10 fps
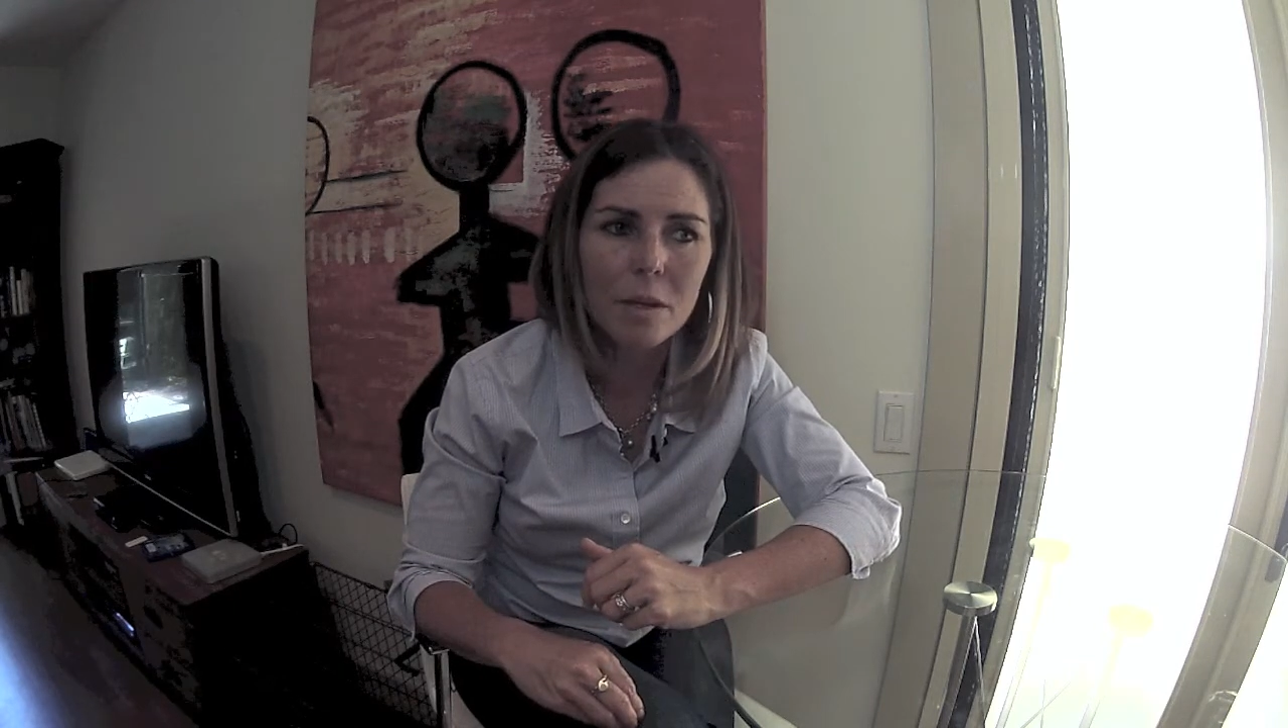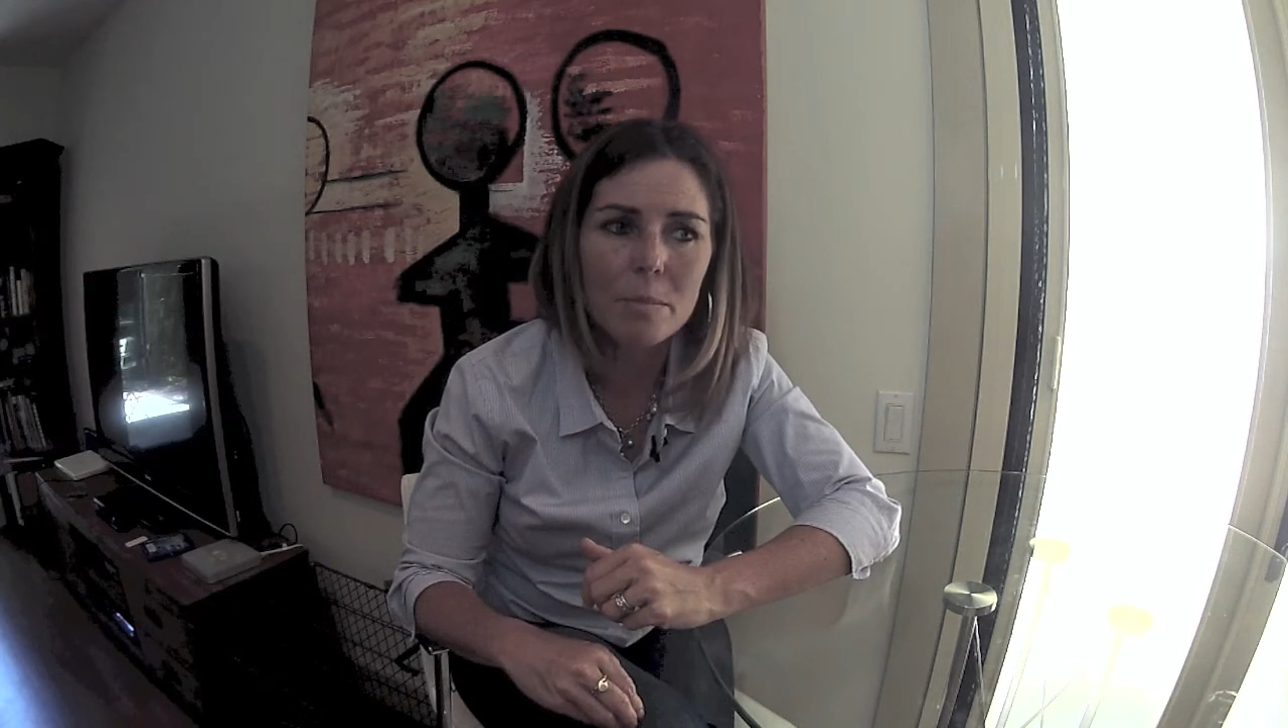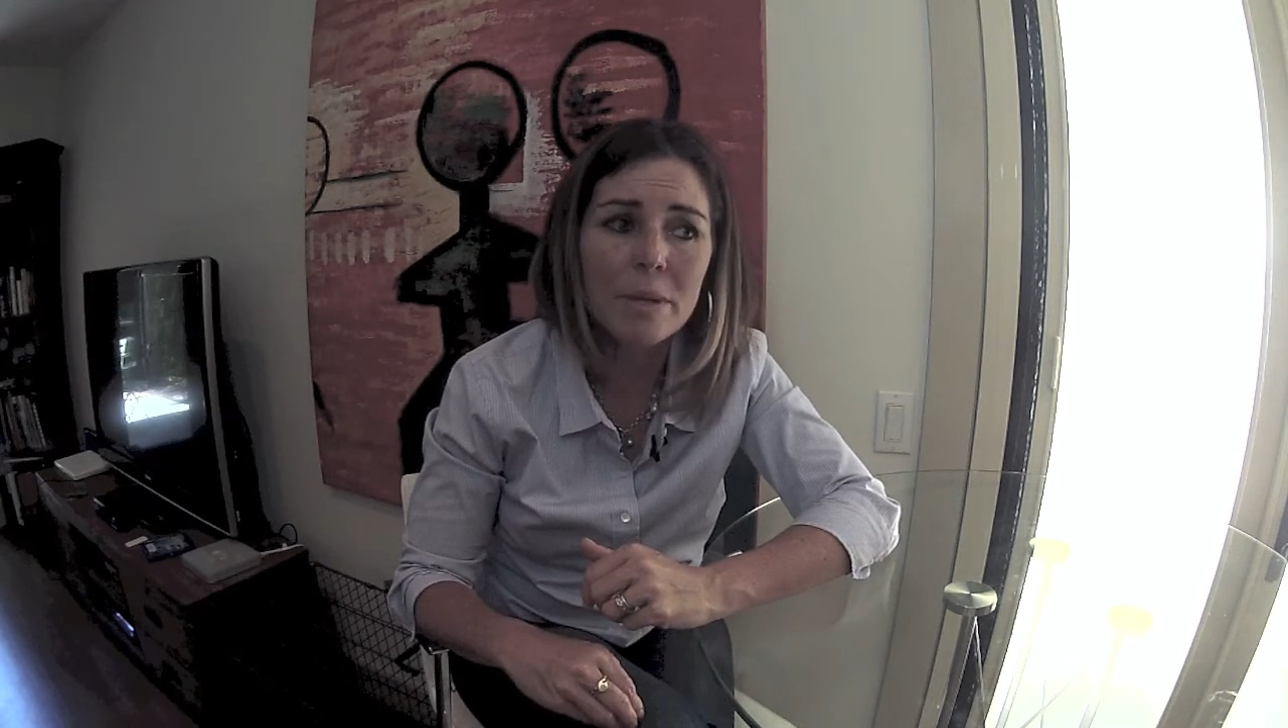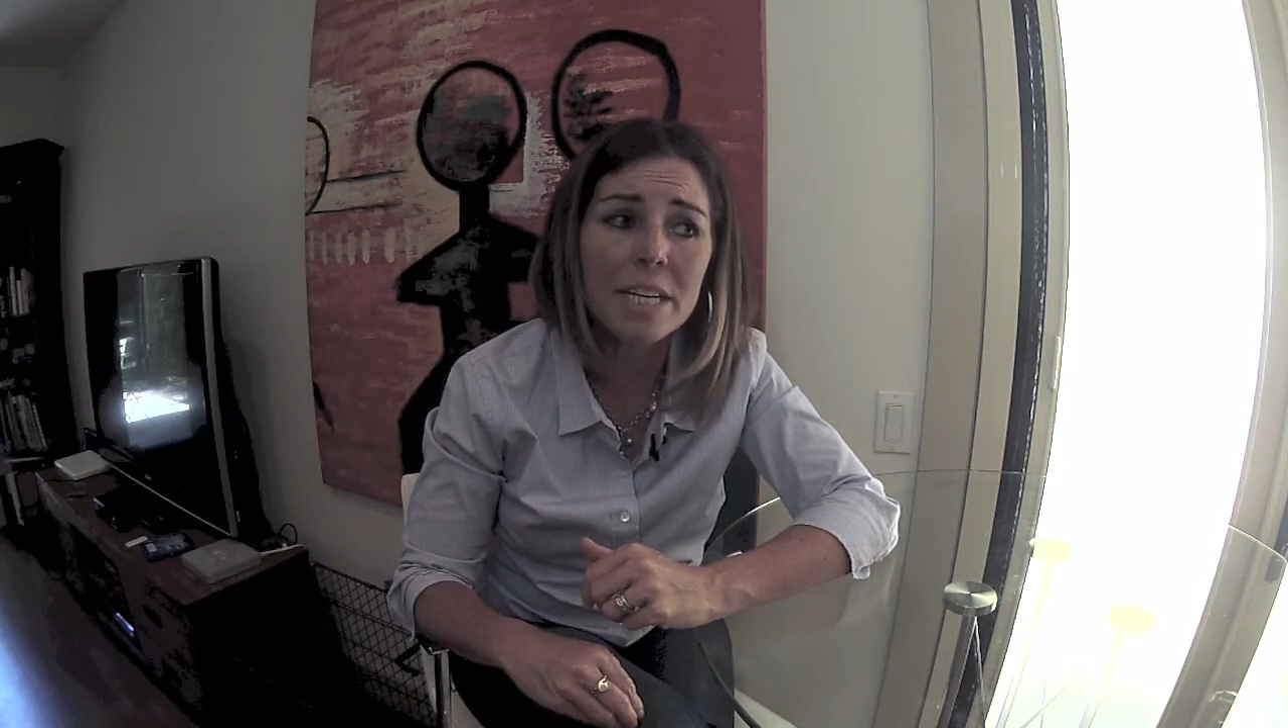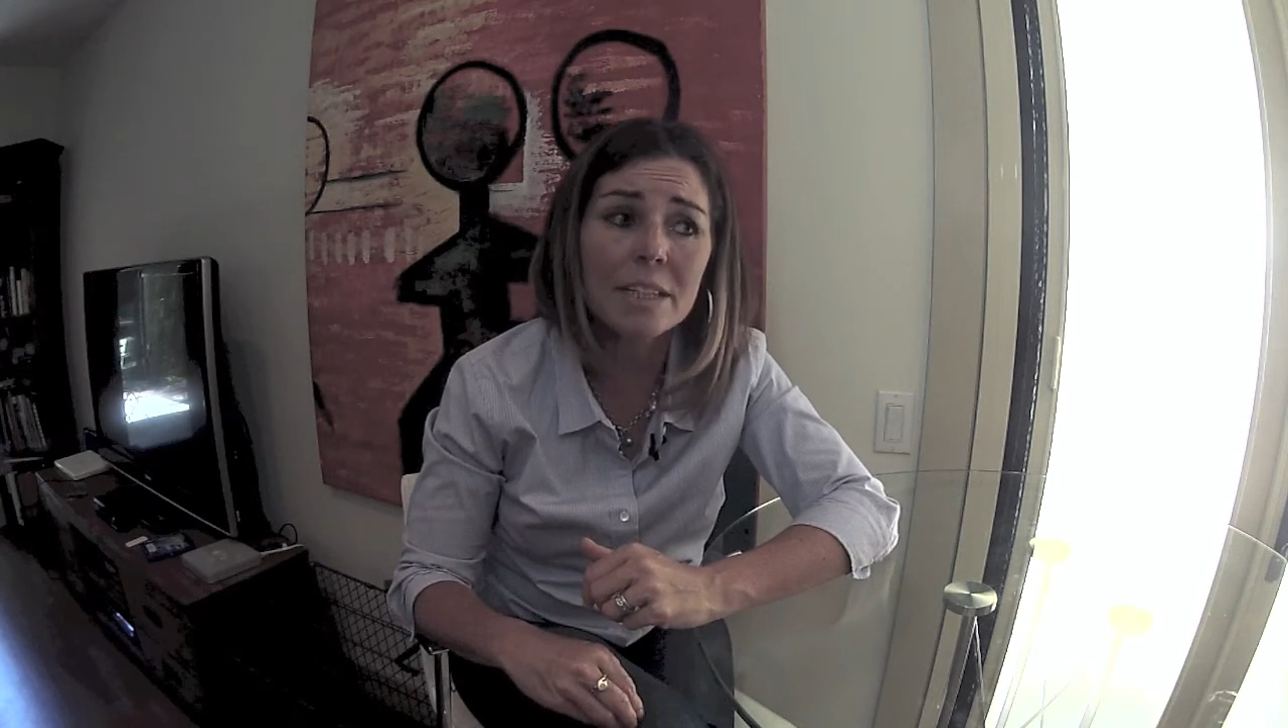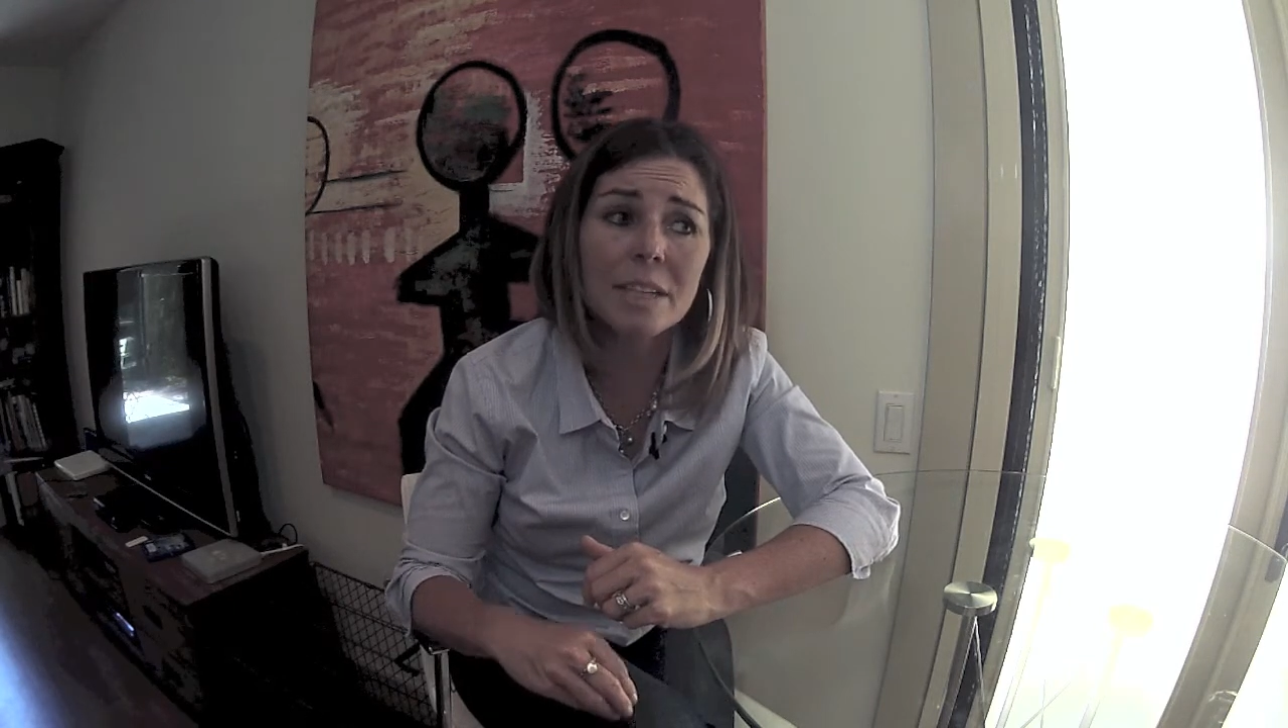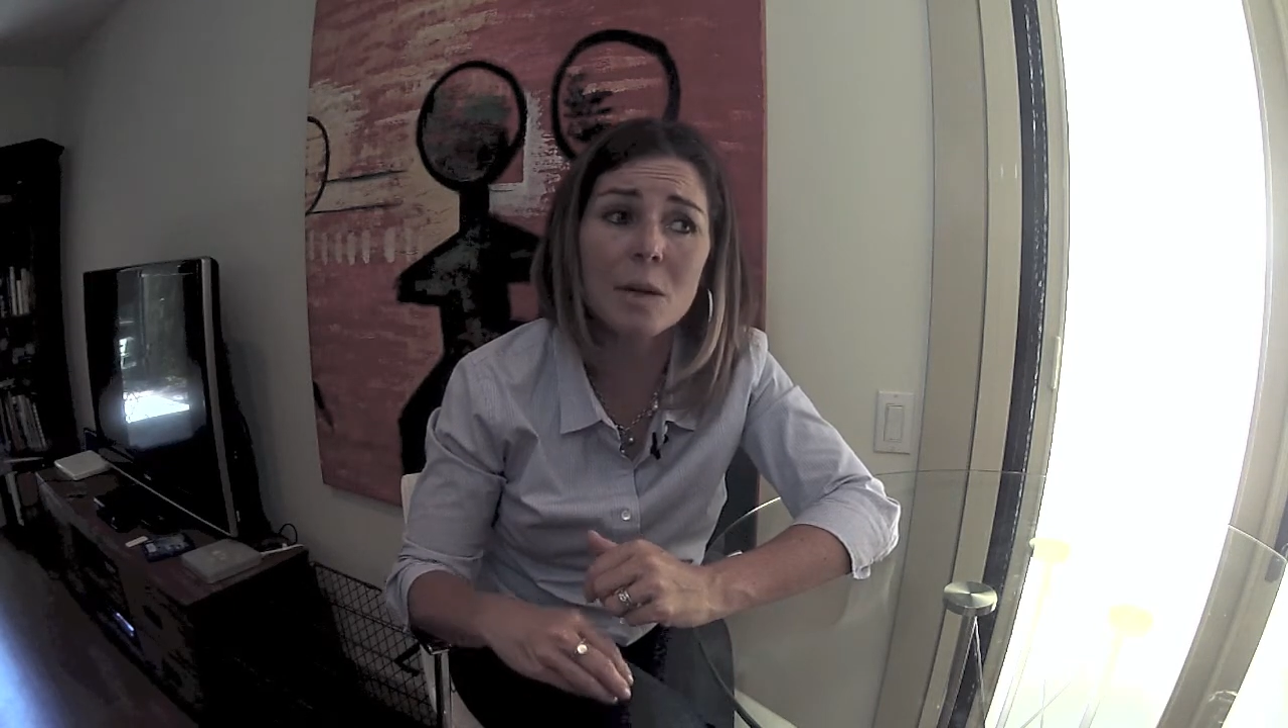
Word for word: because I